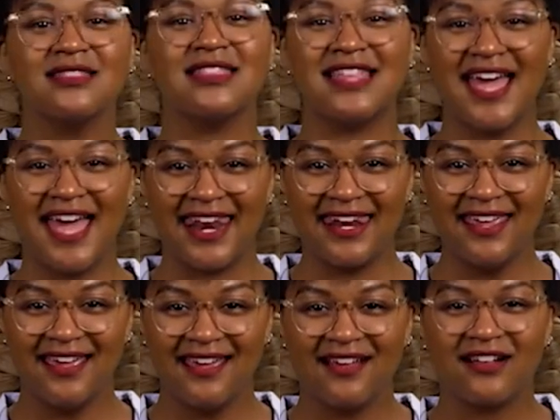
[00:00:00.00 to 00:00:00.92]
Then
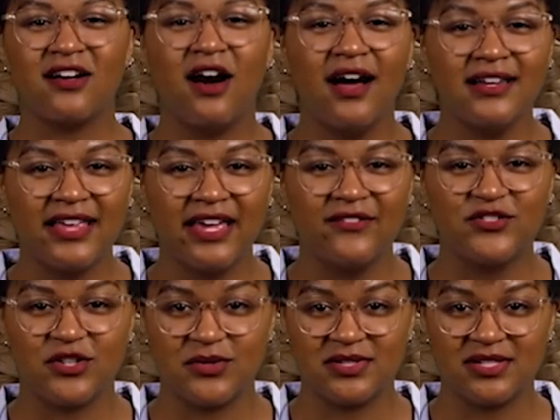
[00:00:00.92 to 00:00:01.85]
God gave
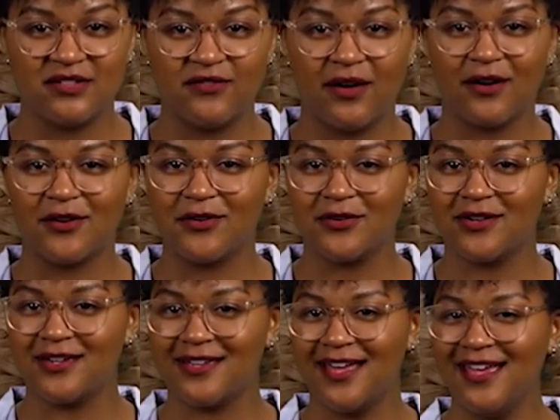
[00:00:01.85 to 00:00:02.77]
Joseph a
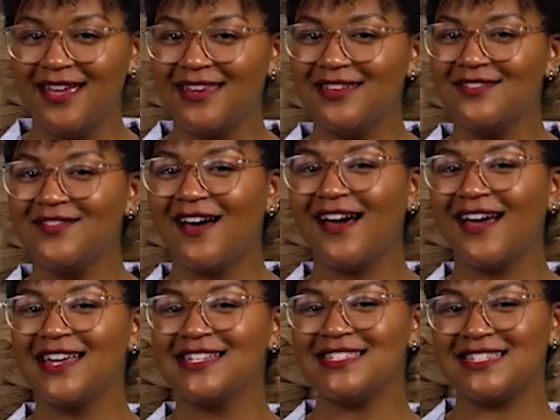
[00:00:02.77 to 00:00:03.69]
creative
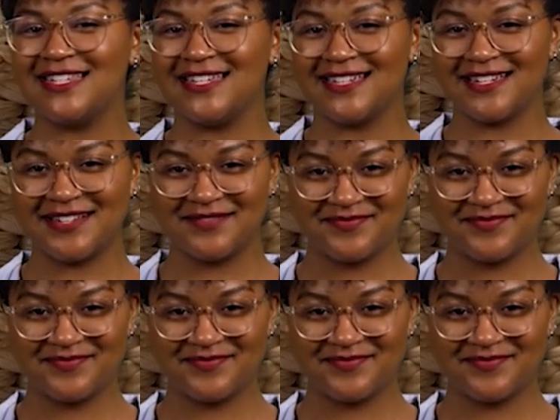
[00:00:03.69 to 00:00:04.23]
idea.